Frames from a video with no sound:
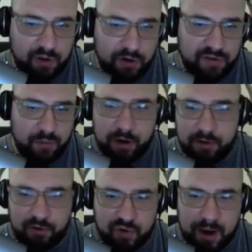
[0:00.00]

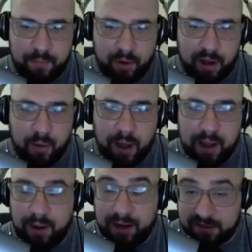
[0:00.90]
But that was
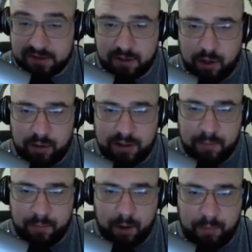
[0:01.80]
my takeaway,
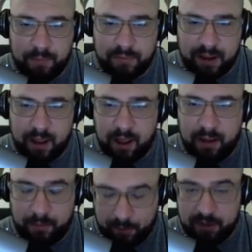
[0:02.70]
that somebody could
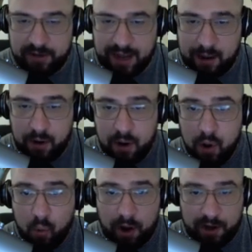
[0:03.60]
definitely
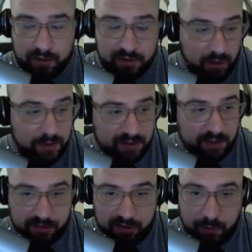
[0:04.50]
cheat at that
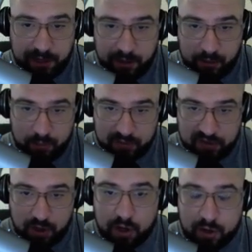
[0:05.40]
LAN if they
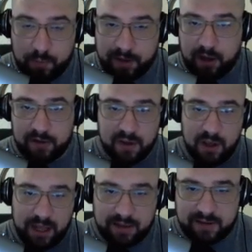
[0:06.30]
wanted to. There's
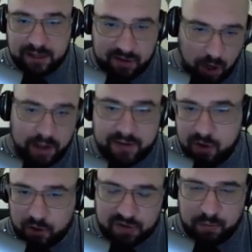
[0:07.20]
no question
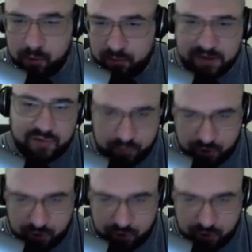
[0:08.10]
in my mind.